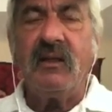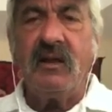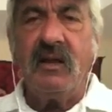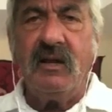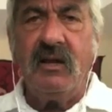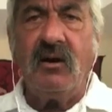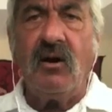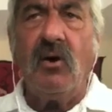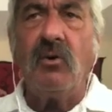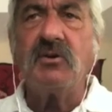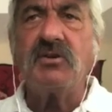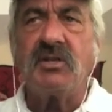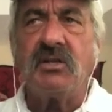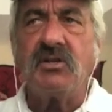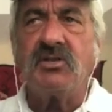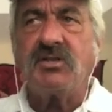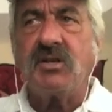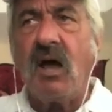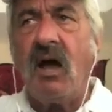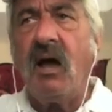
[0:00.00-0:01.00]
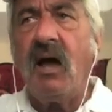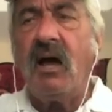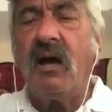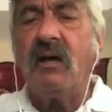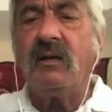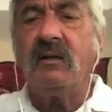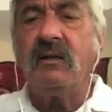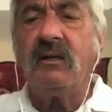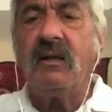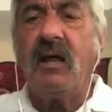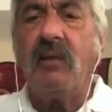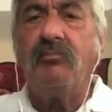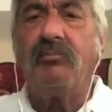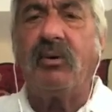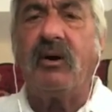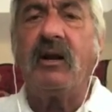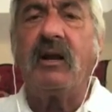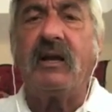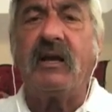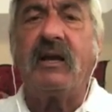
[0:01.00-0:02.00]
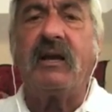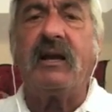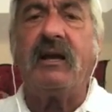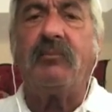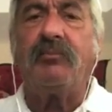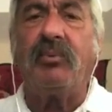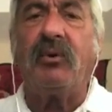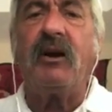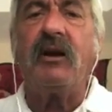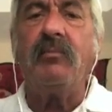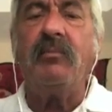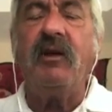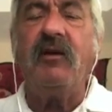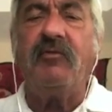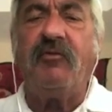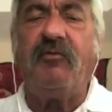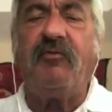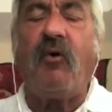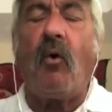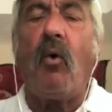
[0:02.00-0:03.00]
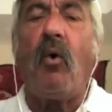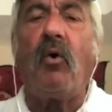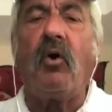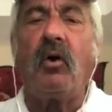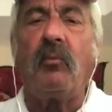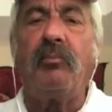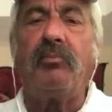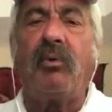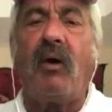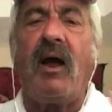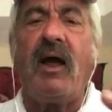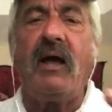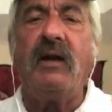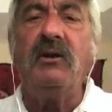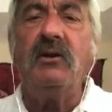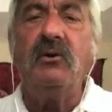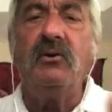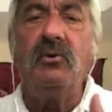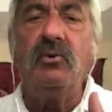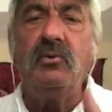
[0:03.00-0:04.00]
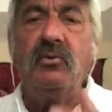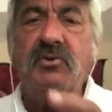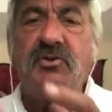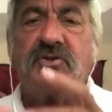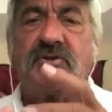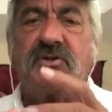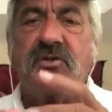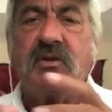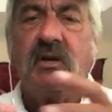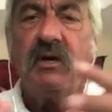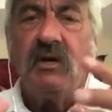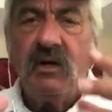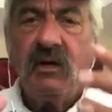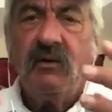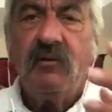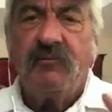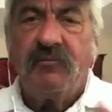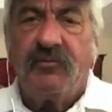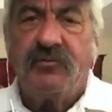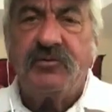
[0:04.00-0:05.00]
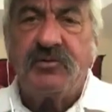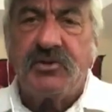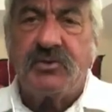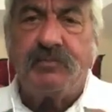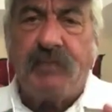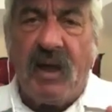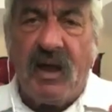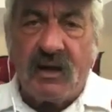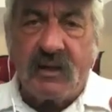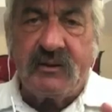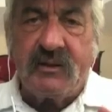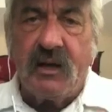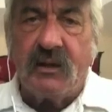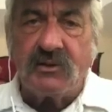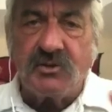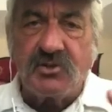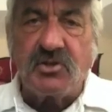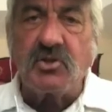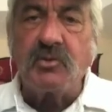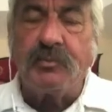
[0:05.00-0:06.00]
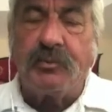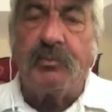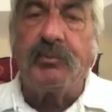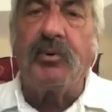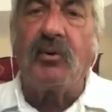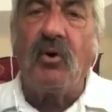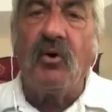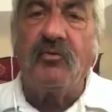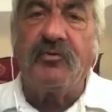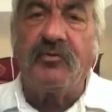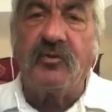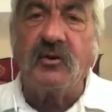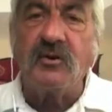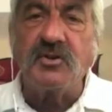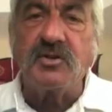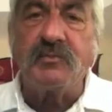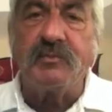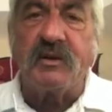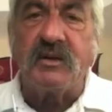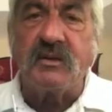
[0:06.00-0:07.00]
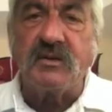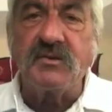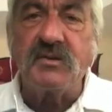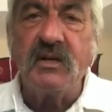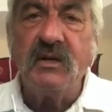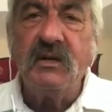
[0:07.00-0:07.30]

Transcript: he goes inside, and they bring me 4 brand new back then, Super Pro Frisbee.